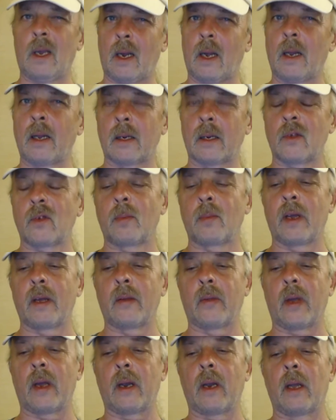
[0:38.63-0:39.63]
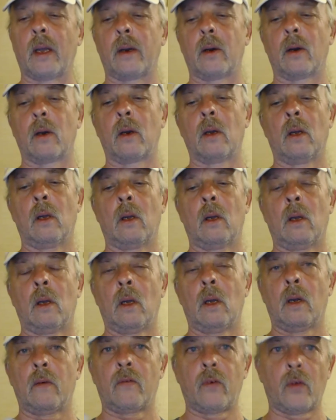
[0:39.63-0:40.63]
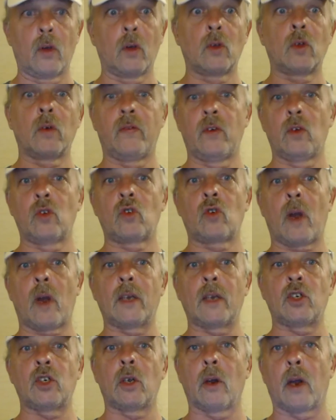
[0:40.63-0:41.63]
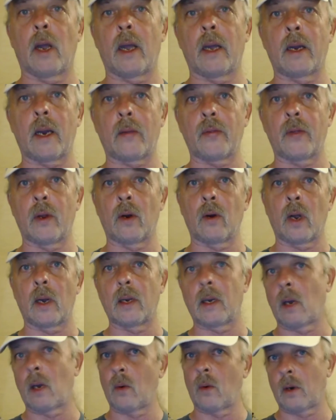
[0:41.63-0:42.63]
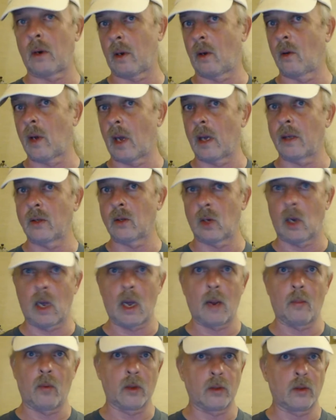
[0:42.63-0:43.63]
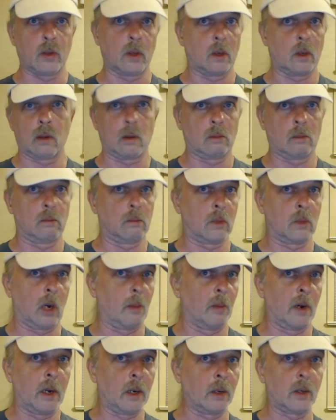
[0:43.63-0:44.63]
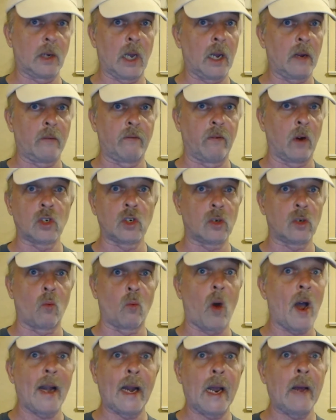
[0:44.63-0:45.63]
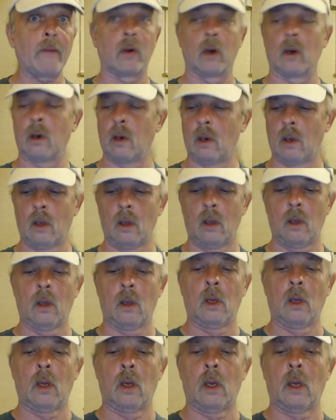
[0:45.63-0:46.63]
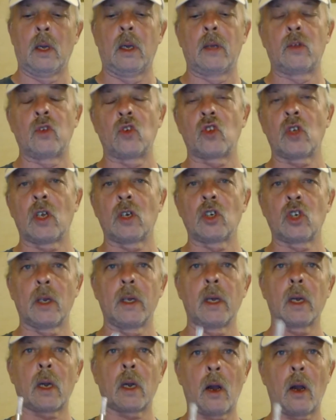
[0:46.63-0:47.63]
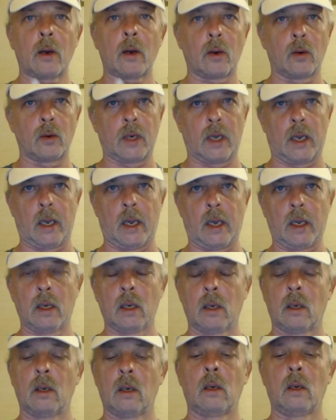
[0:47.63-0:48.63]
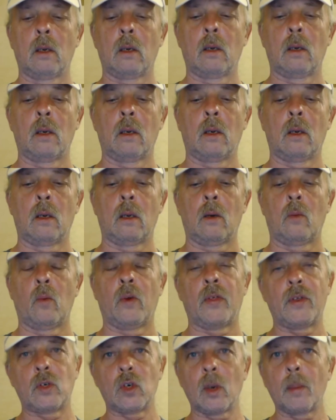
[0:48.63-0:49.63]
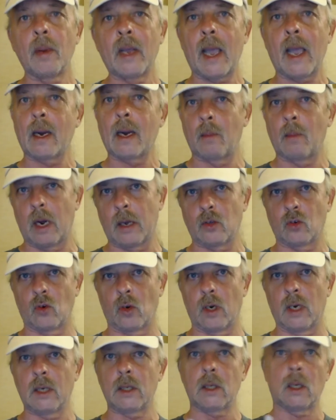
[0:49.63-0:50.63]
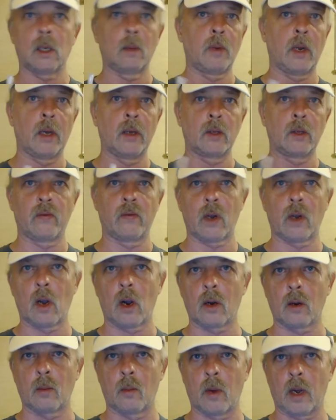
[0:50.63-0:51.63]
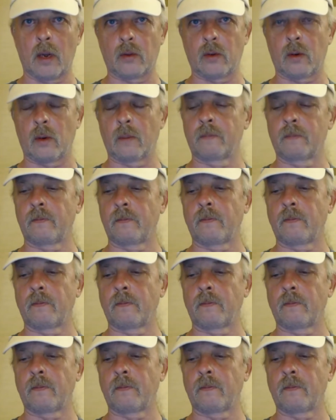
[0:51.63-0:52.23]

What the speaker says: And I'll explain that later. For those of you scratching your head out there right now wondering, okay, Slap, what's a Terminator Tank version whatever? It's essentially a cargo tank with a dripping atomizer in it in place of a cartomizer.